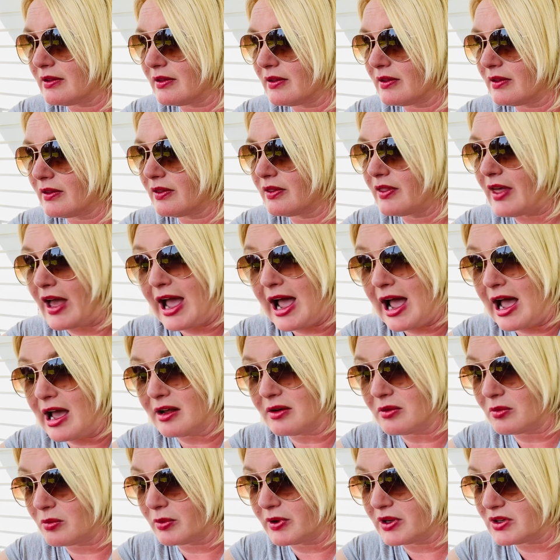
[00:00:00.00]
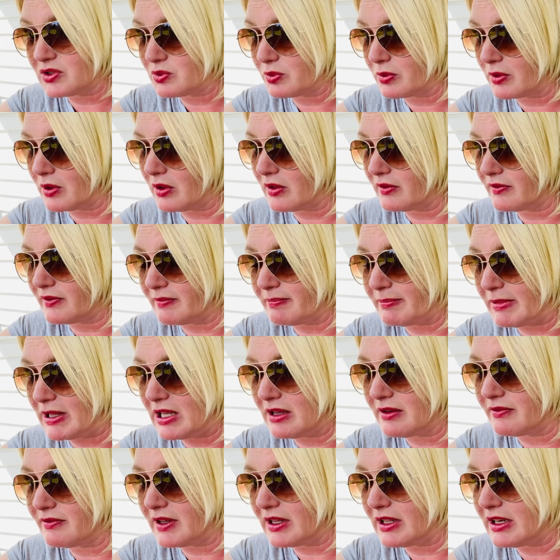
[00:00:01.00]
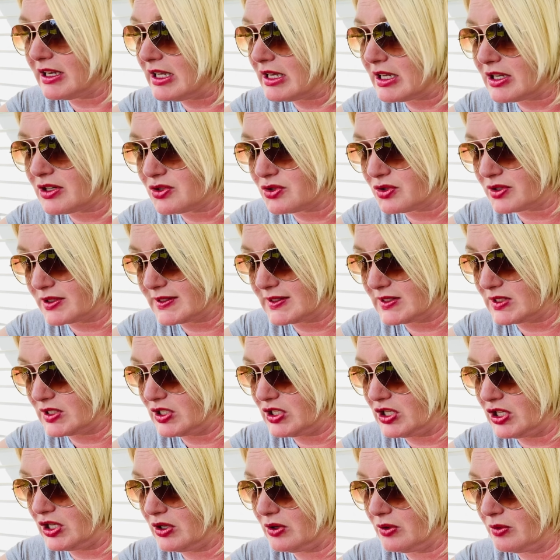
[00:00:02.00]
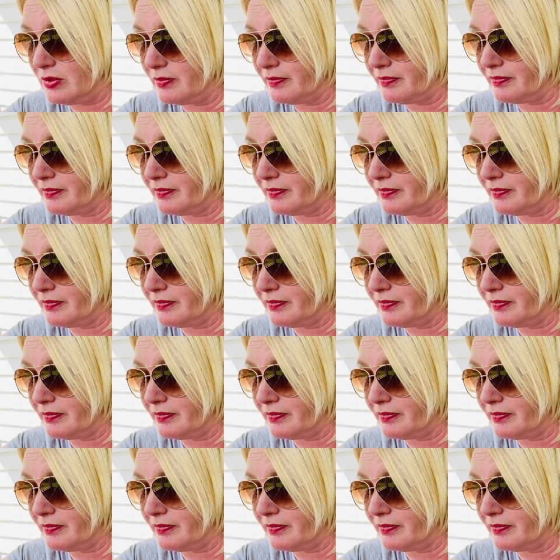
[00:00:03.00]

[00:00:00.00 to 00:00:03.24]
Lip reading: that which will be of any interest to you.